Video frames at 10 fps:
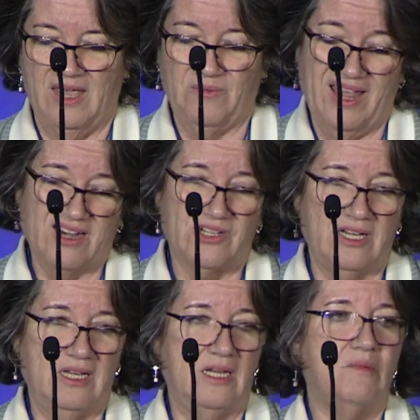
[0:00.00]
And we actually
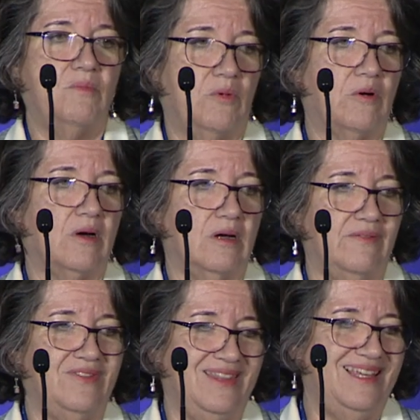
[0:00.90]
need more
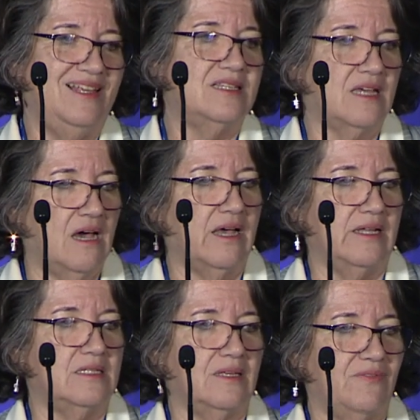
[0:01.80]
of these
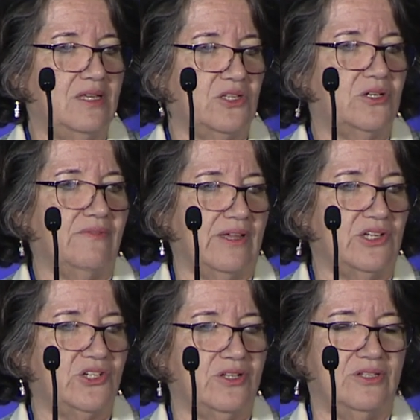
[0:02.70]
kinds of
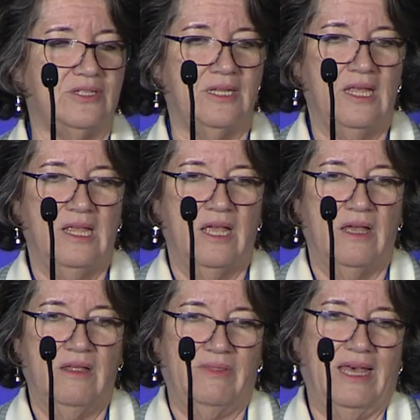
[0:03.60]
interventions
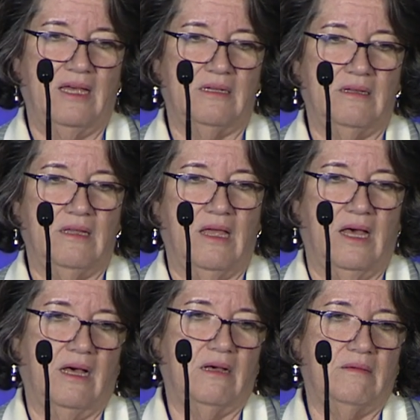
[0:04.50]
that,
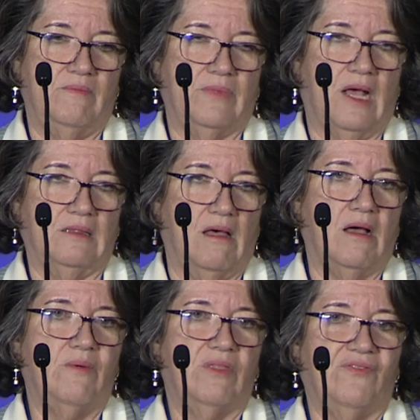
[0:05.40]

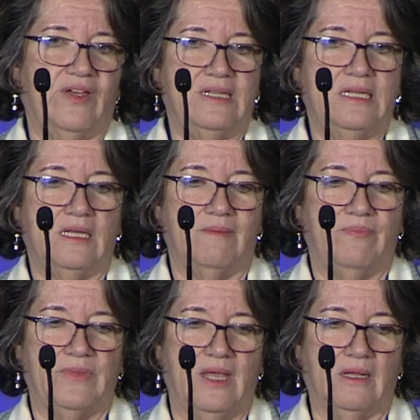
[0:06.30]
along with funding
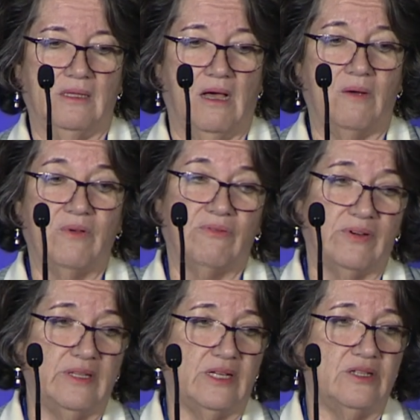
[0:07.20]
and along with
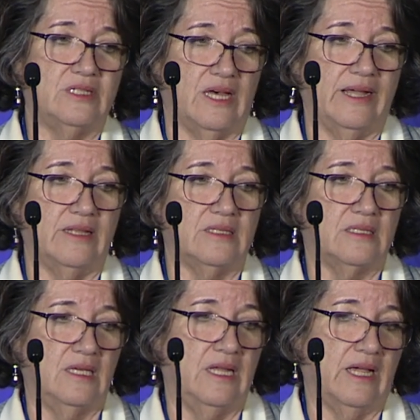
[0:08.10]
really good science,
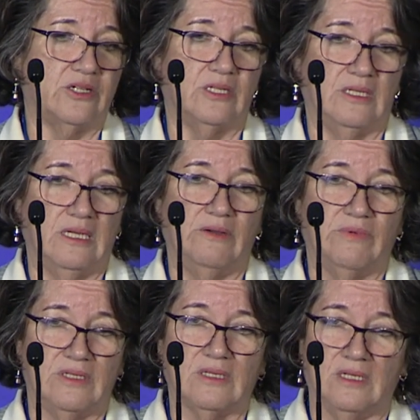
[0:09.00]
can actually
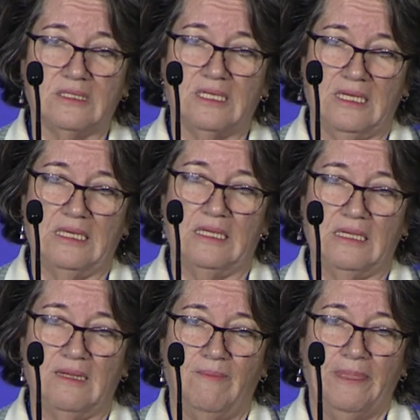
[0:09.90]
result
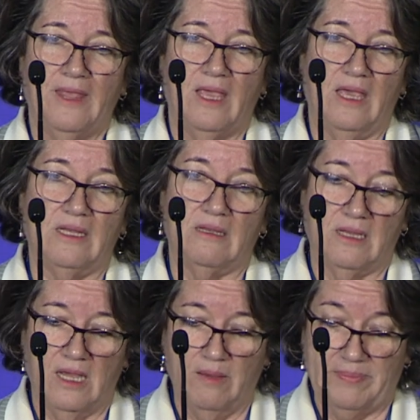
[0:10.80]
in
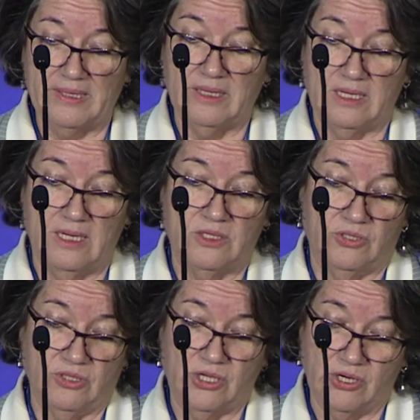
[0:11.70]
ability
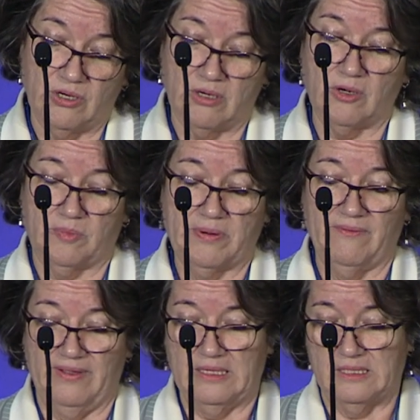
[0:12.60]
to cure or
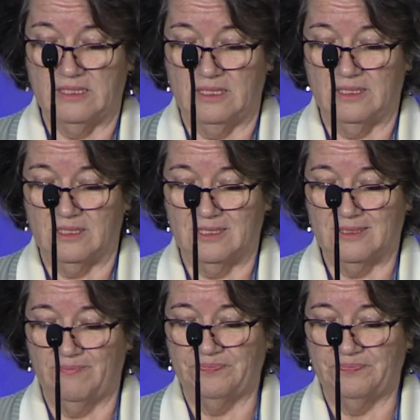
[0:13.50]
prevent diseases.